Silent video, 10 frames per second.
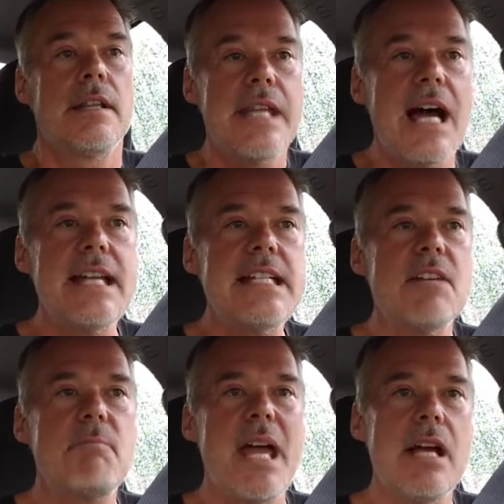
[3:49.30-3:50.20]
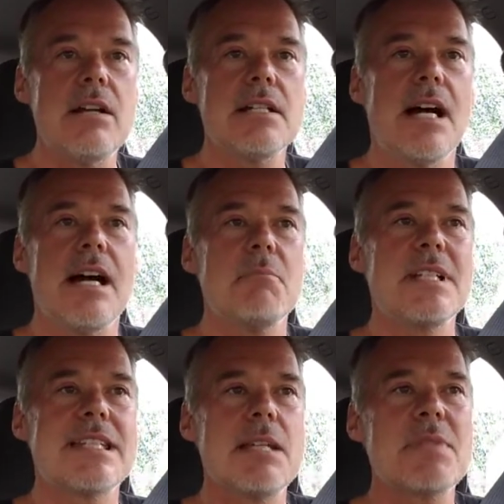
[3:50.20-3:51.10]
the idea of paradigm,
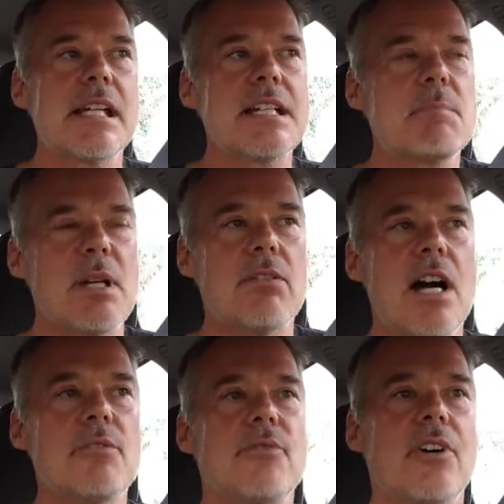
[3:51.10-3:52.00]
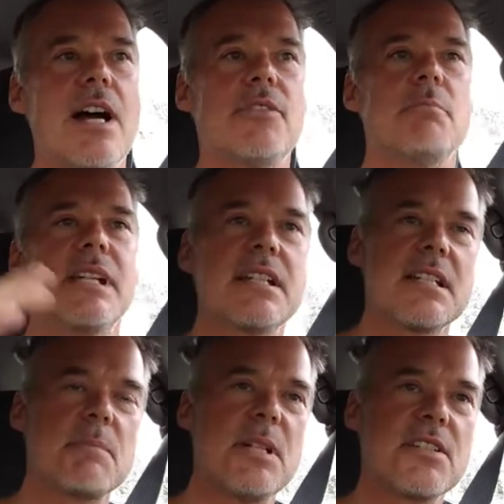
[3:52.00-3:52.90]
it seems like it's been around forever
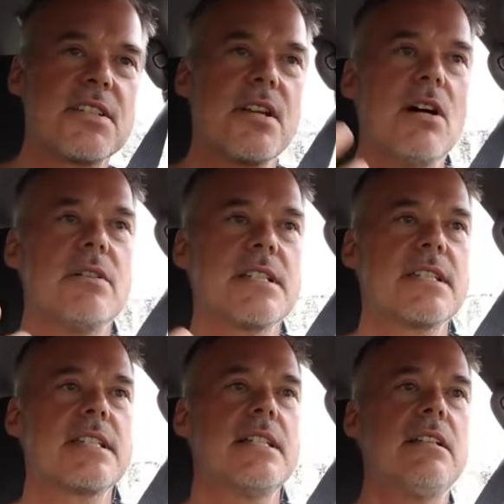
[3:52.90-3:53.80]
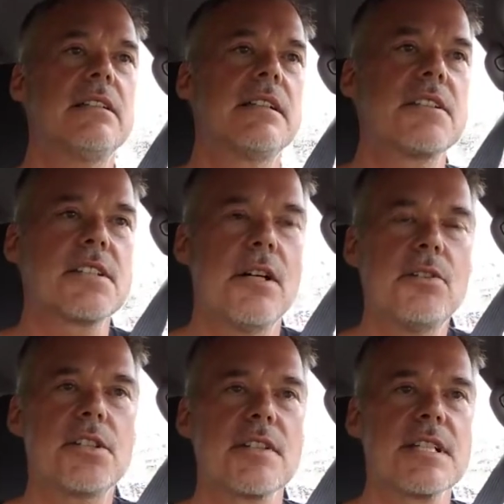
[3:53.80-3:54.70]
because it's been so instilled in the
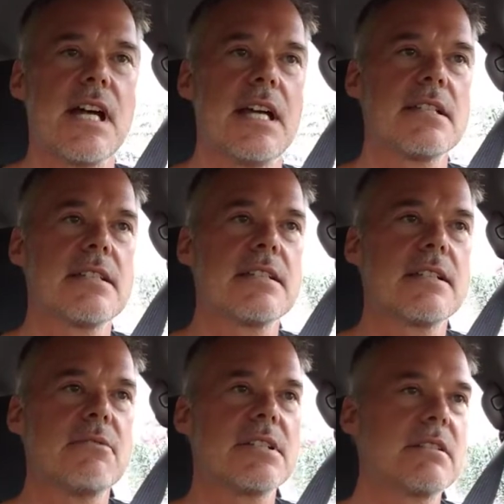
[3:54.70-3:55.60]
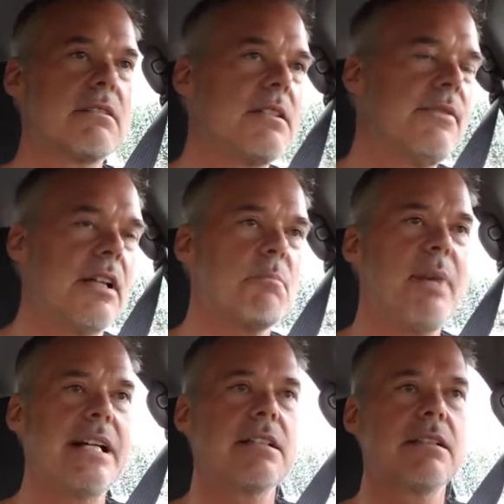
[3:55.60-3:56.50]
social sciences. It was developed
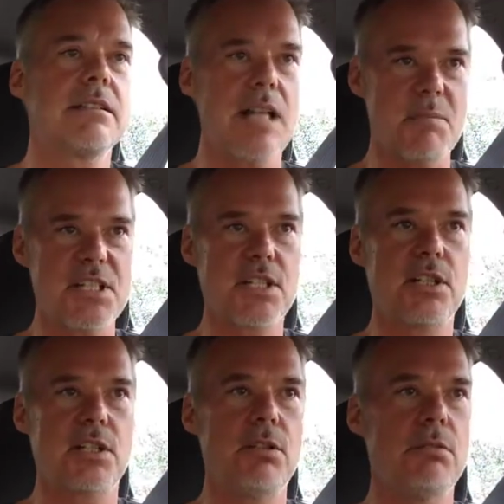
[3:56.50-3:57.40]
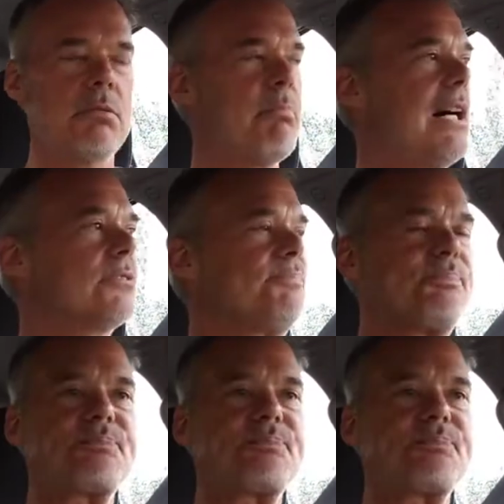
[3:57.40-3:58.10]
by Thomas Kuhn about